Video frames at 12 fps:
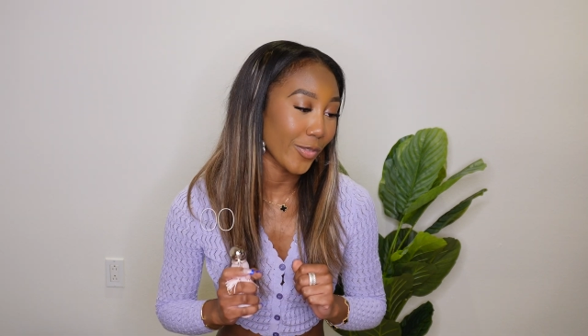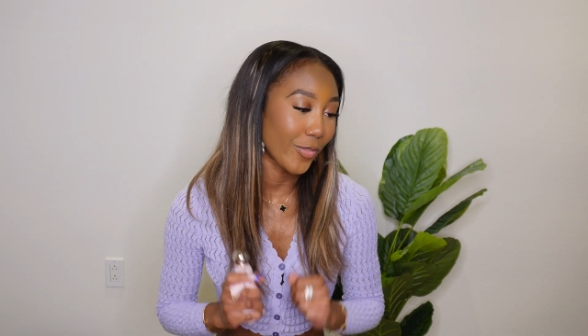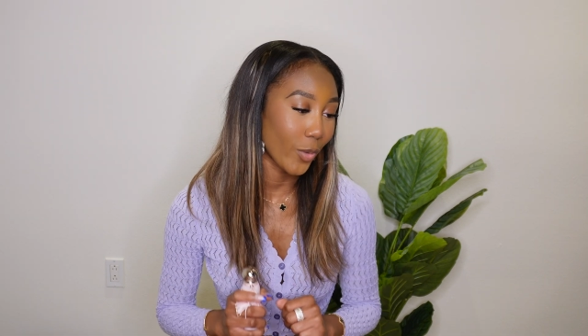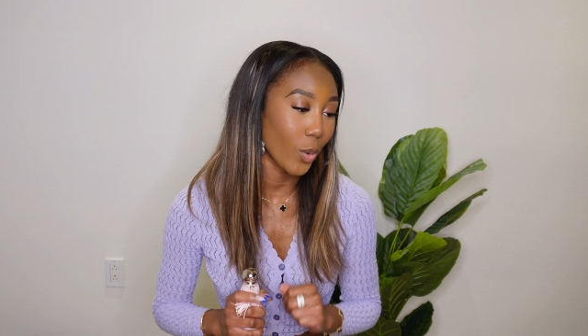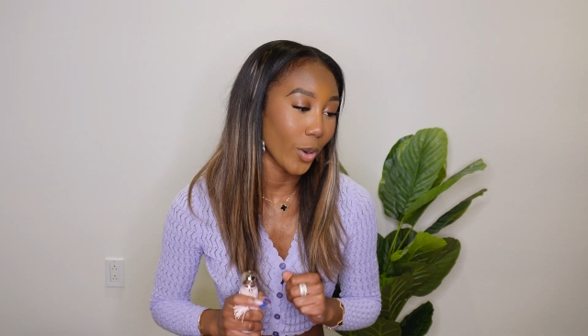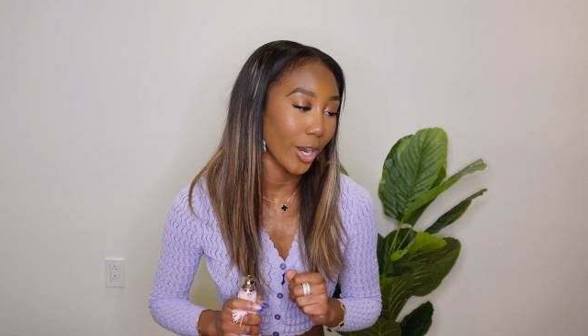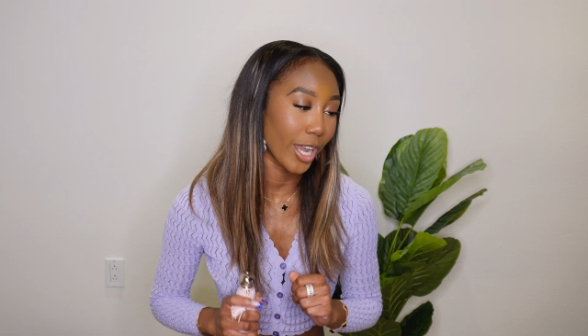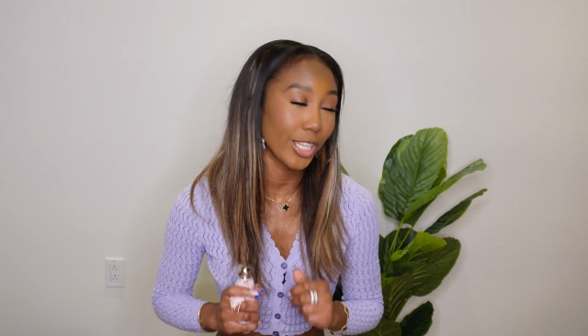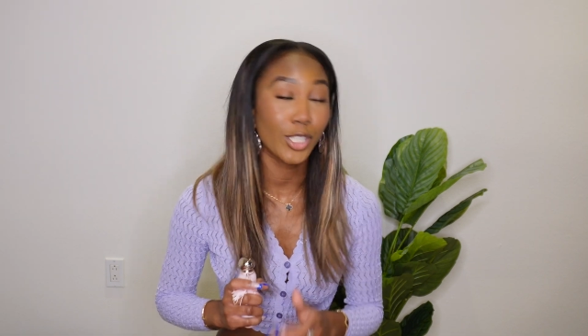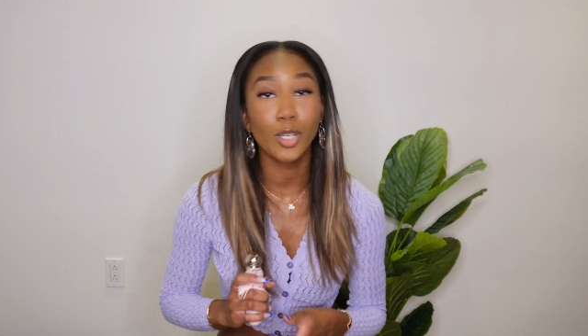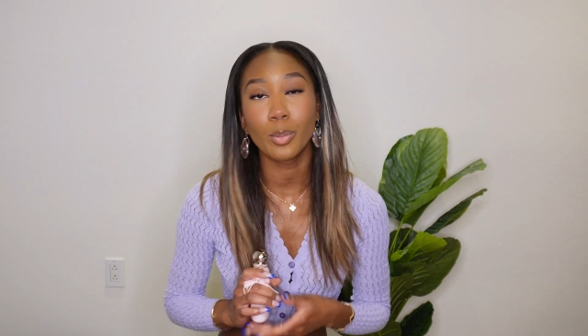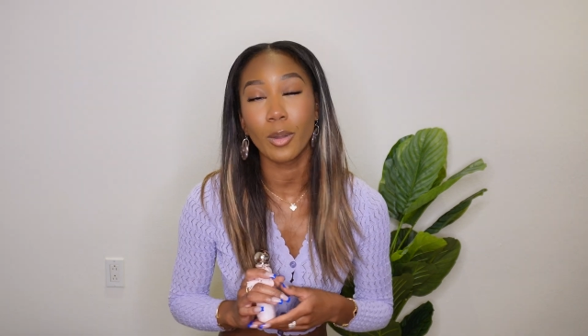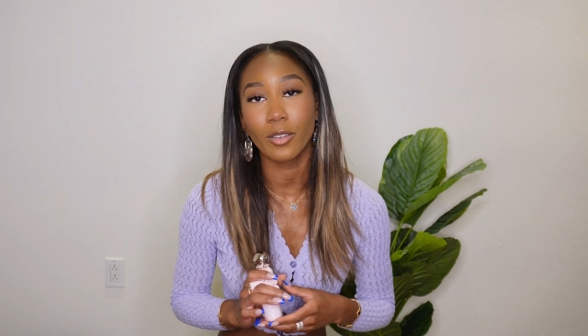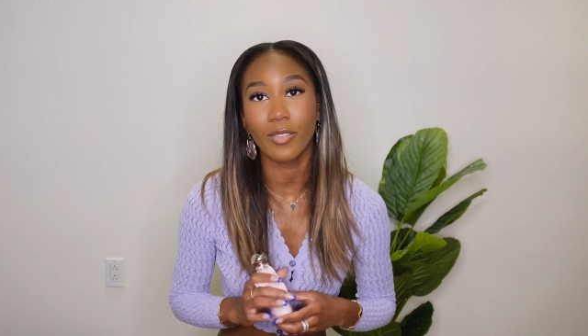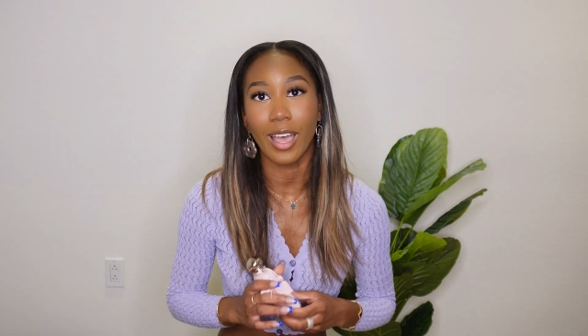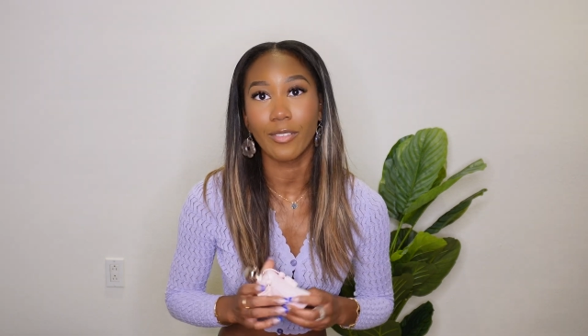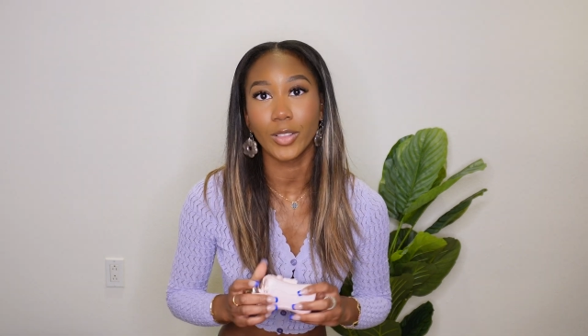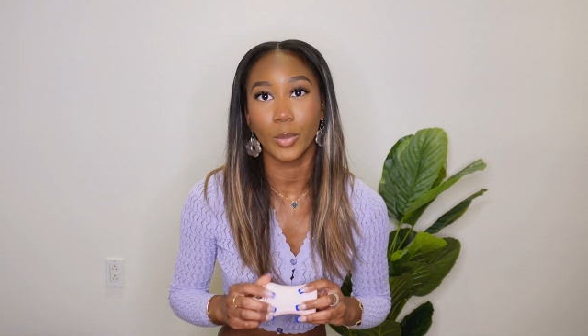for a
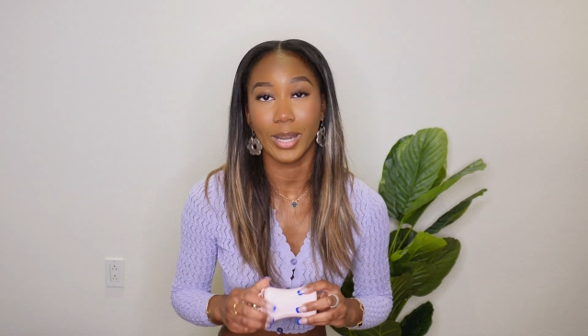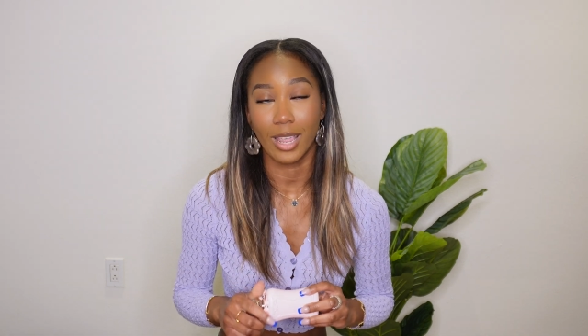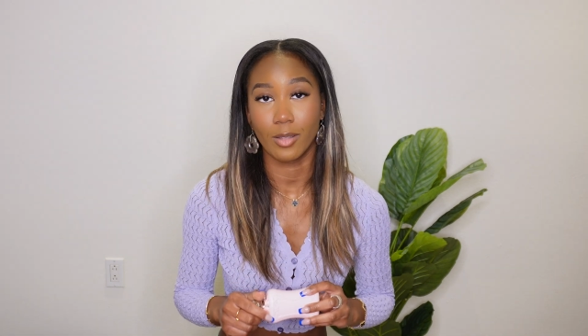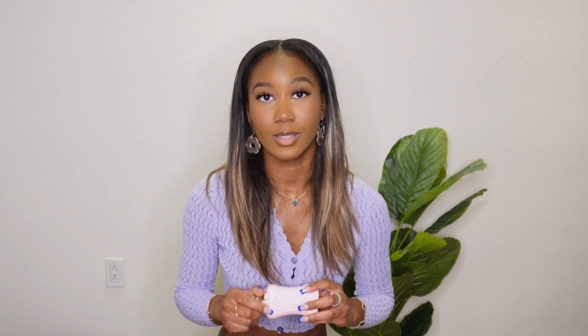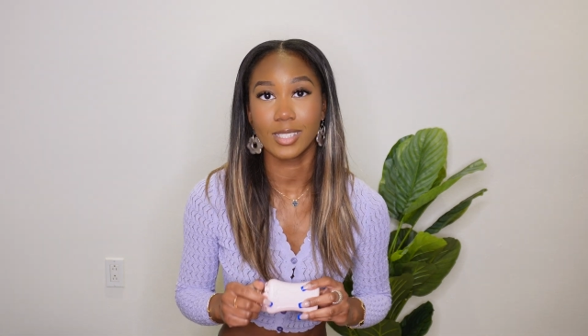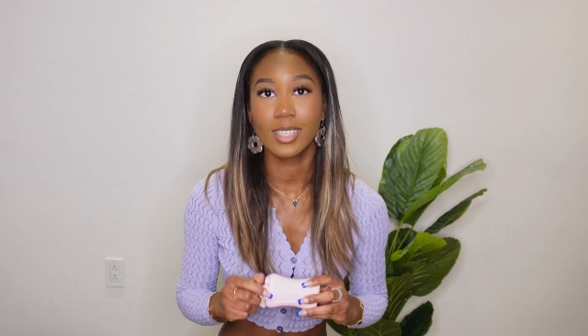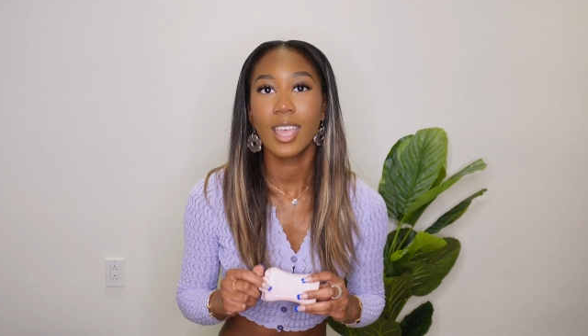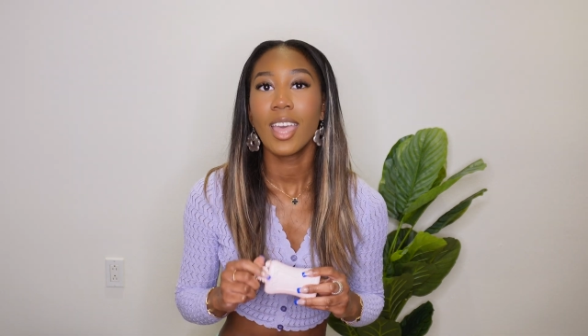2.5 fluid ounce.